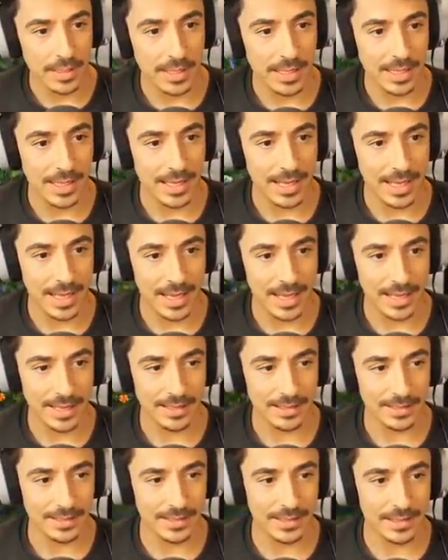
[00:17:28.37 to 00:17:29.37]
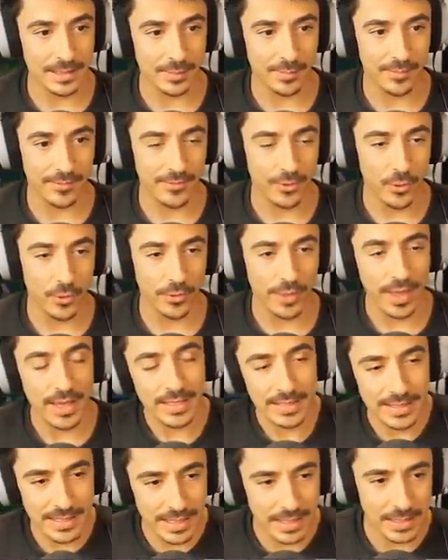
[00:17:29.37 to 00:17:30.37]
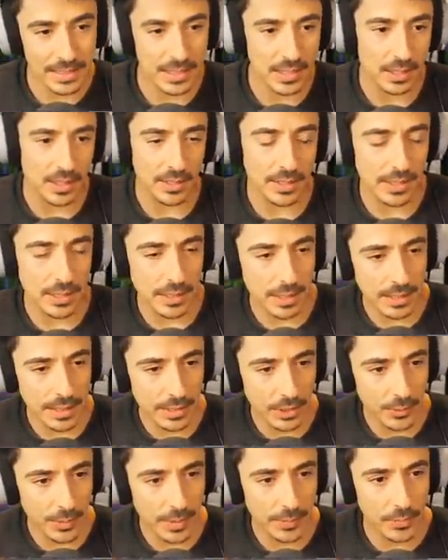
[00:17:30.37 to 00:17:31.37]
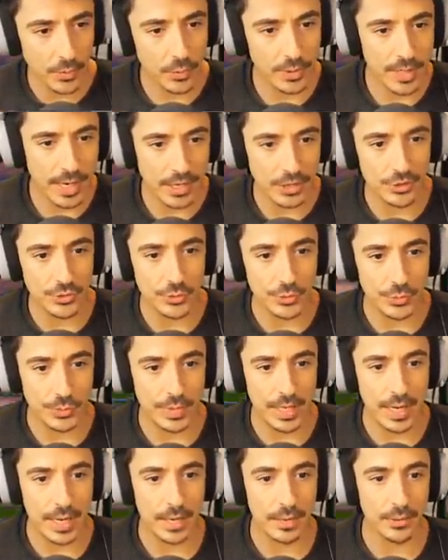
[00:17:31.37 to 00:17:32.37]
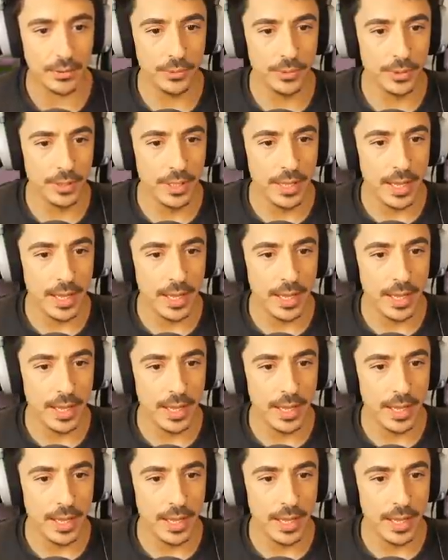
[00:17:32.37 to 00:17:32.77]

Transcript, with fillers: Yes for that. See, it's starting to look a little bit more natural now.